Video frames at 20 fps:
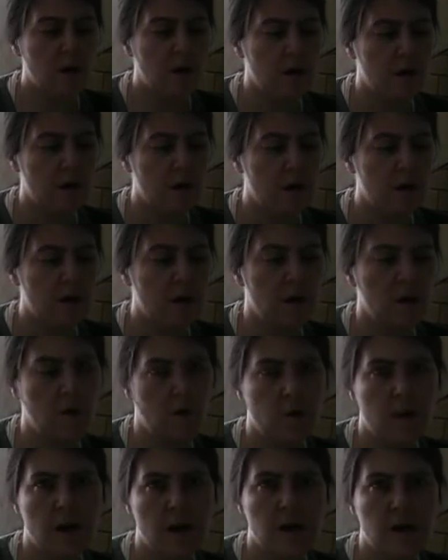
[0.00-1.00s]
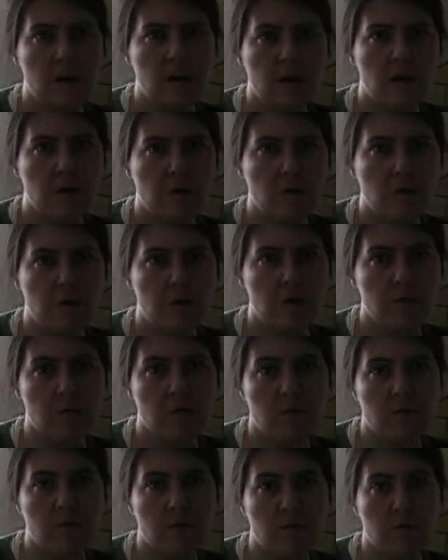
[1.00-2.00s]
uh, in a way in which he
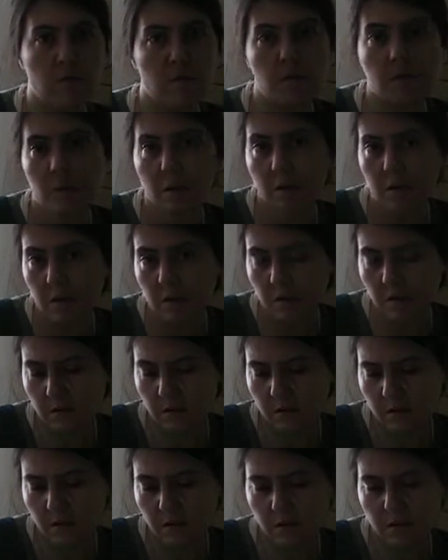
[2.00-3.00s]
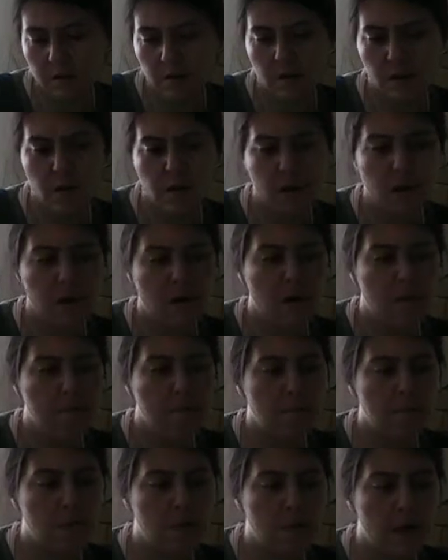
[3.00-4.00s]
feels defeated,
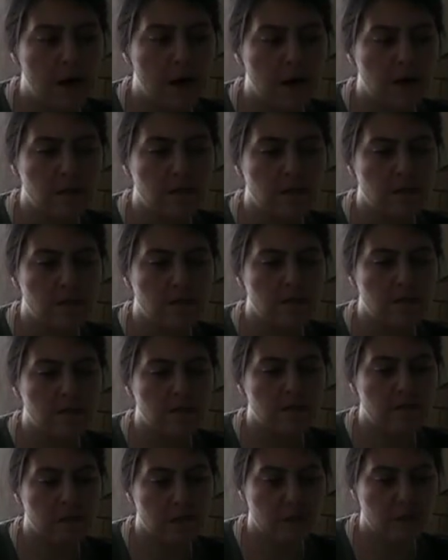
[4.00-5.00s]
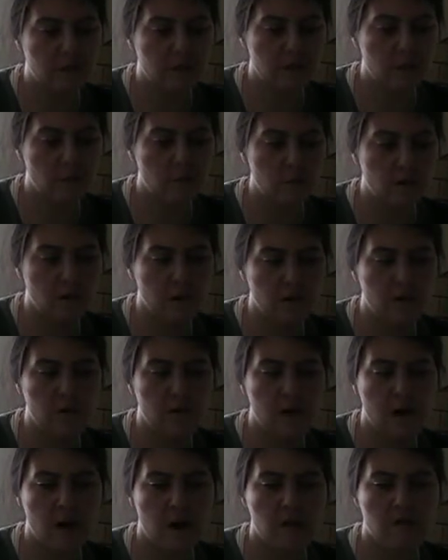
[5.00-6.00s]
but something within the
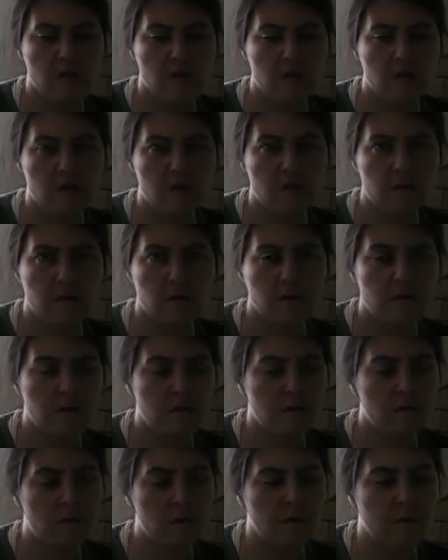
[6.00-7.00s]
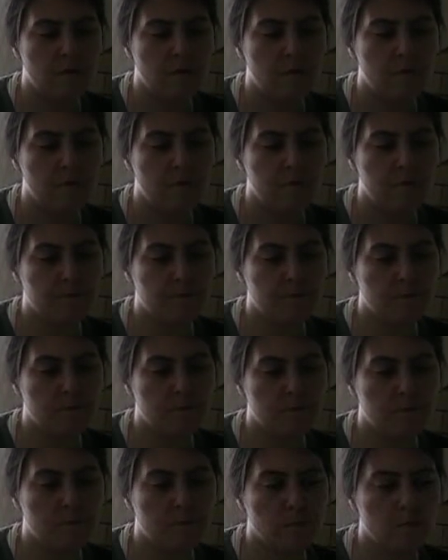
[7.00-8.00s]
next um,
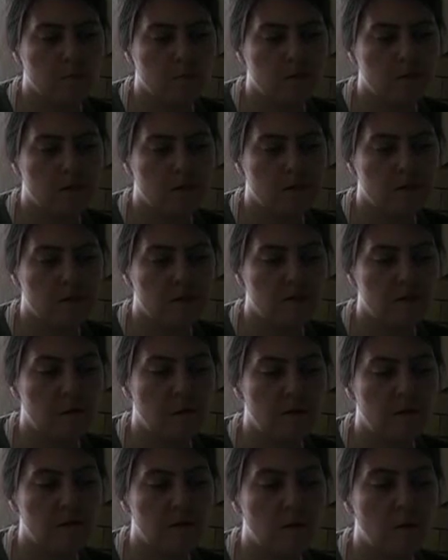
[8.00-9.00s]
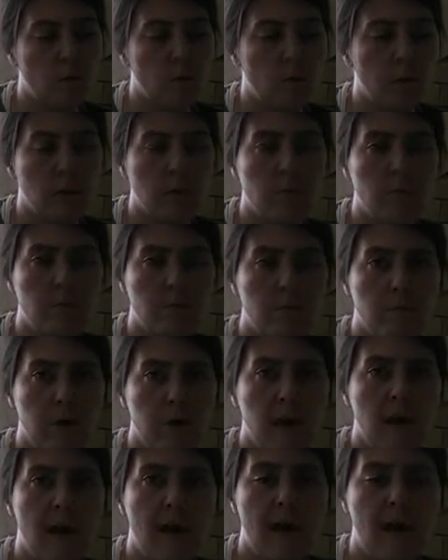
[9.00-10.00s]
six months will
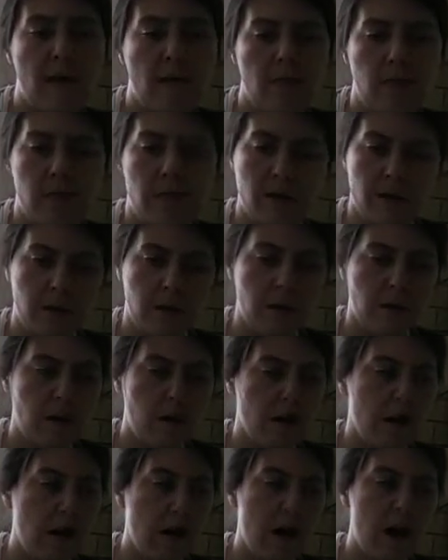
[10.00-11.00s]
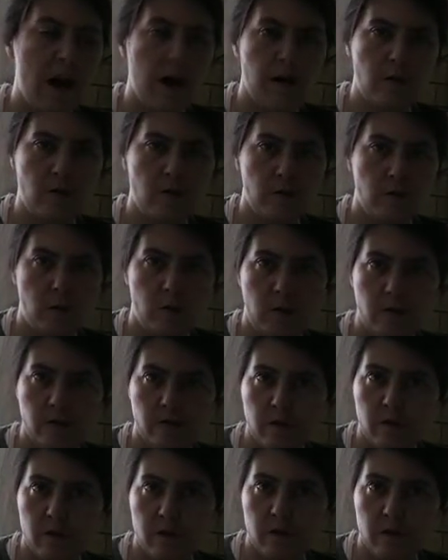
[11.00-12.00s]
be ending. I don't know if
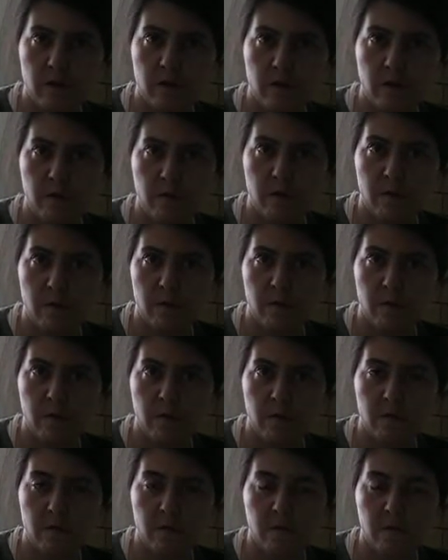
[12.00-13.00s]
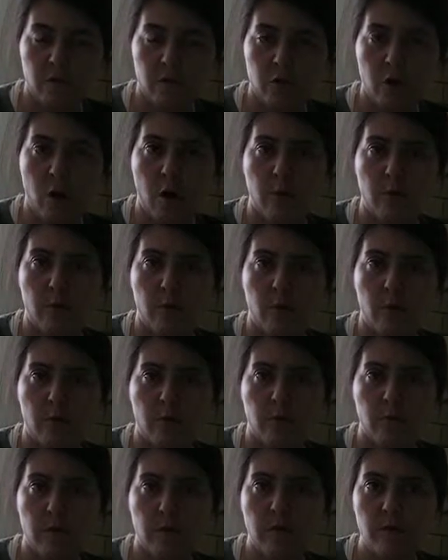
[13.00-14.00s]
it if it's his job on
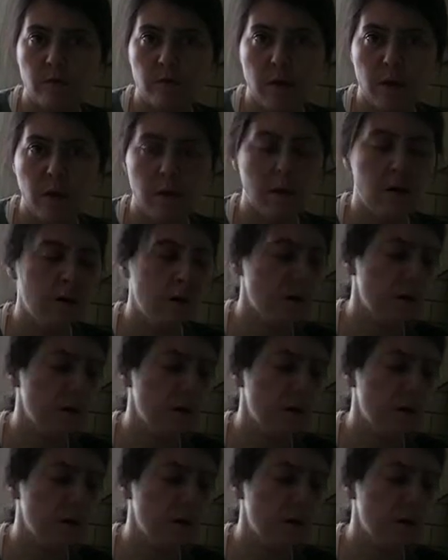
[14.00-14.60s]
FIFA